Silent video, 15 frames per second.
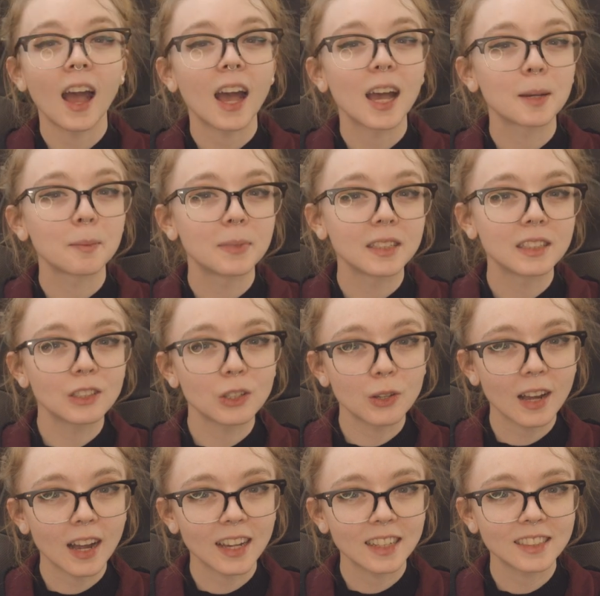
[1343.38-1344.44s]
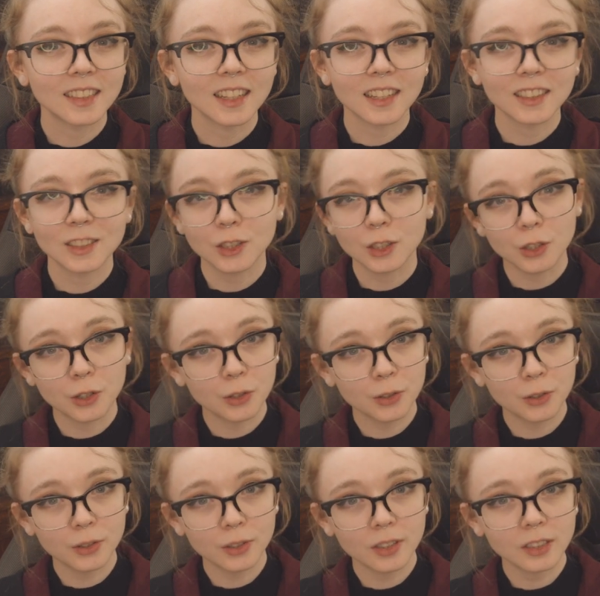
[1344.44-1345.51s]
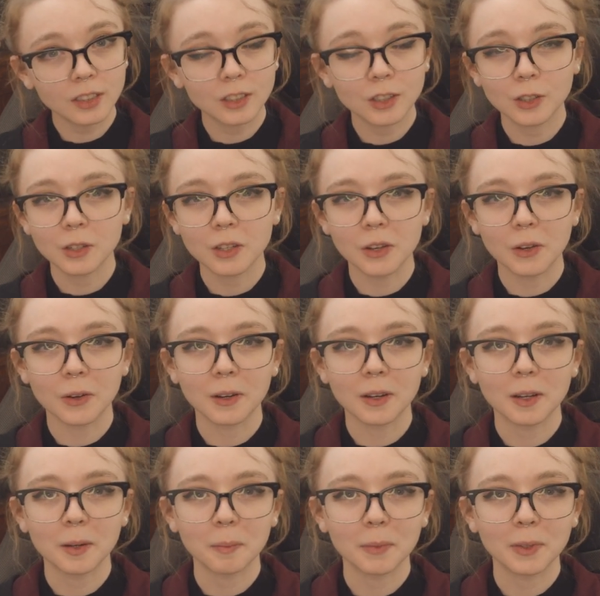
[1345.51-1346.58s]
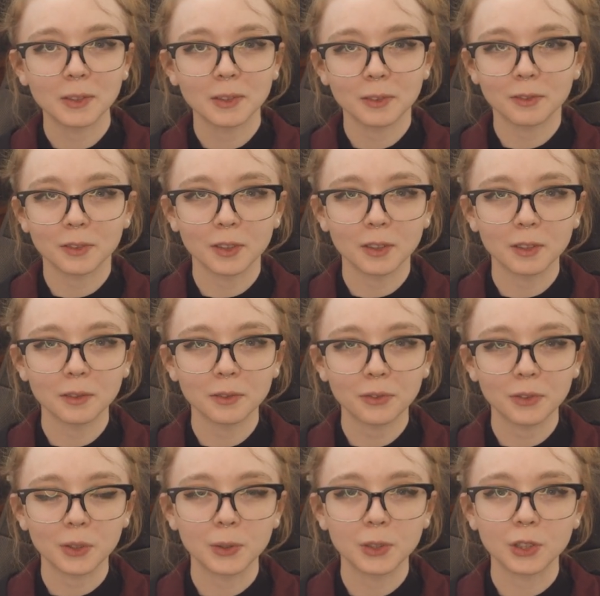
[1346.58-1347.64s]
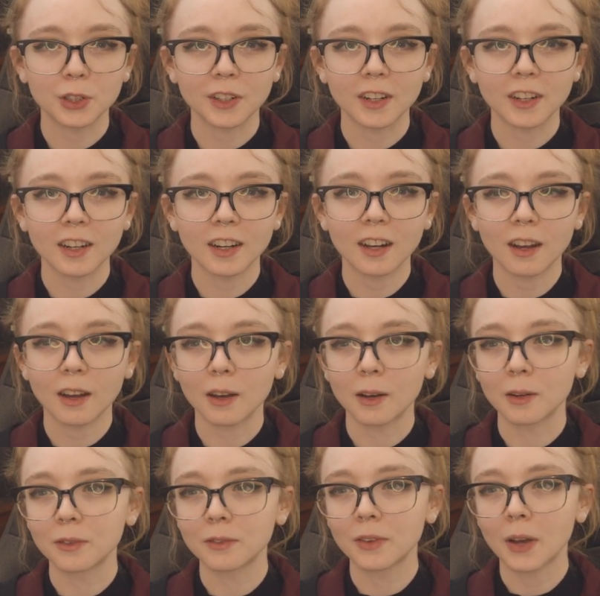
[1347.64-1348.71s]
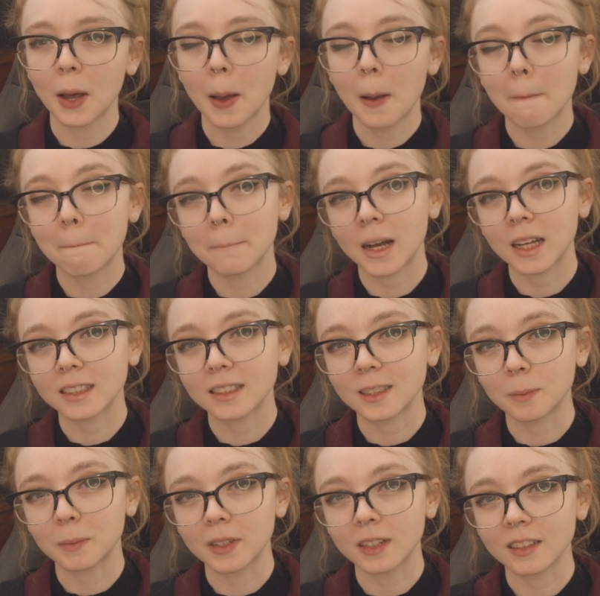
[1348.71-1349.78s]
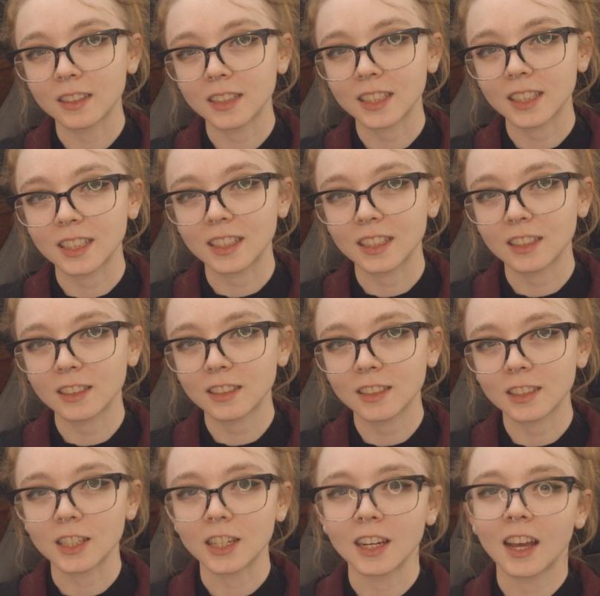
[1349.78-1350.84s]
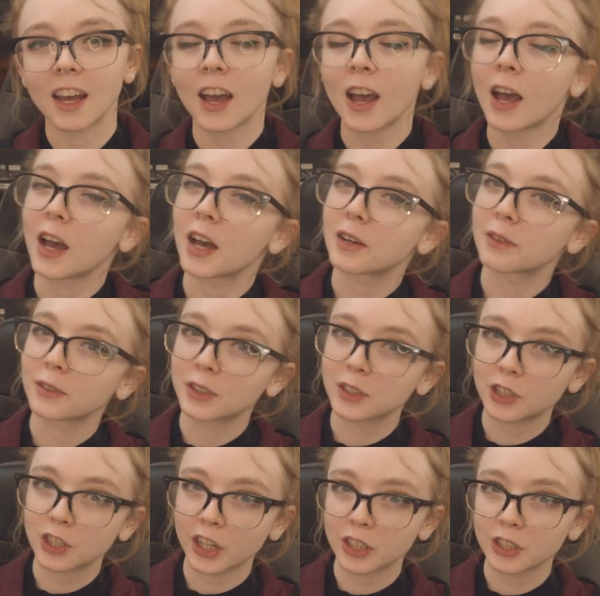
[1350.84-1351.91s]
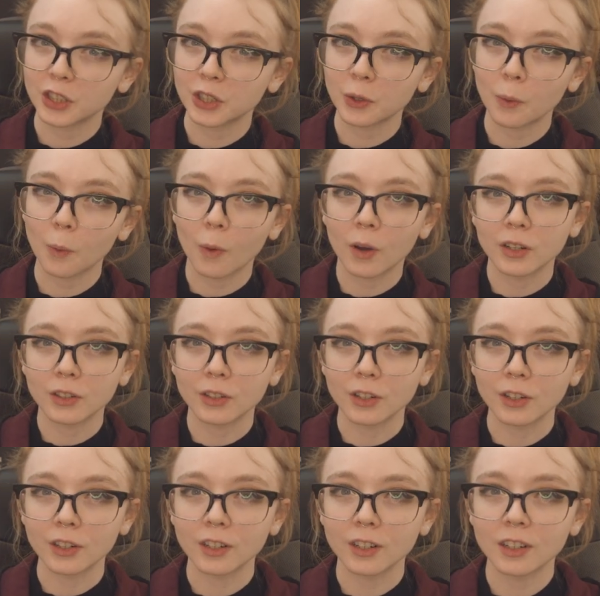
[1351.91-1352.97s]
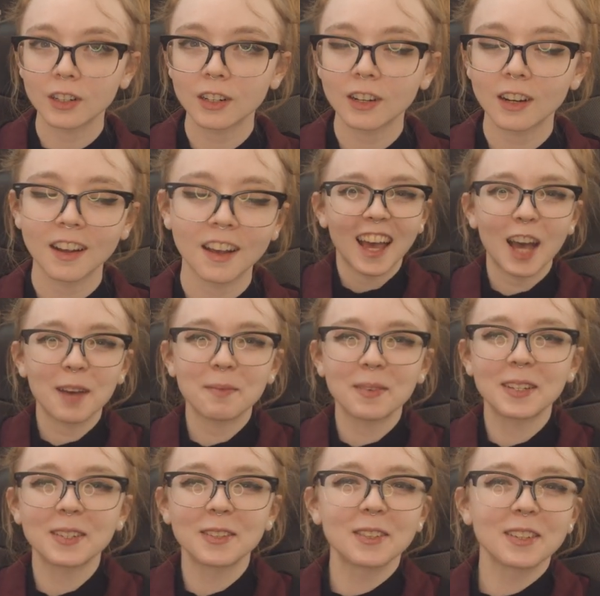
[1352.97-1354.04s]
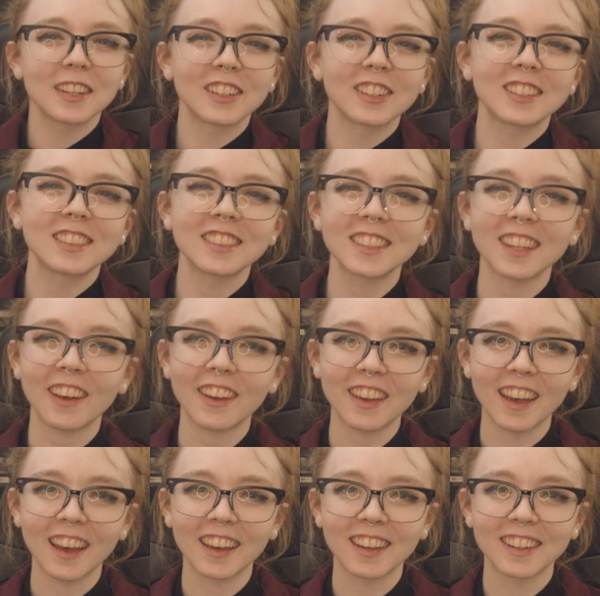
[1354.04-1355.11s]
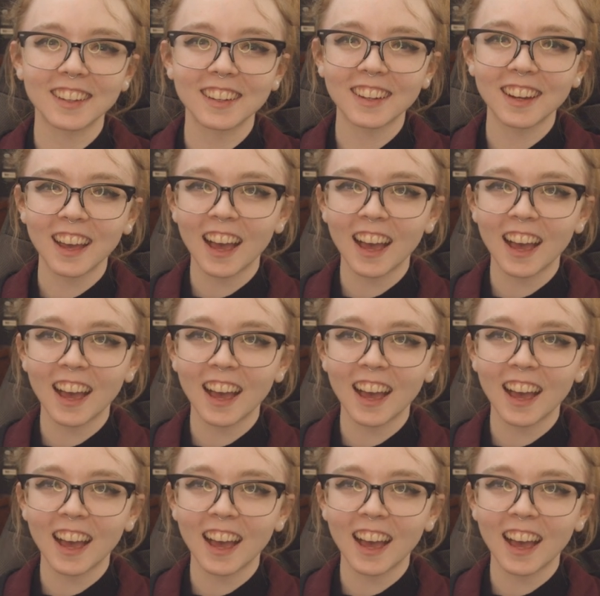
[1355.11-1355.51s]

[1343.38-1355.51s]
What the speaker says: I bid you guys adieu to your beautiful future of possibilities and ever-changing wonder. Happy New Year's again.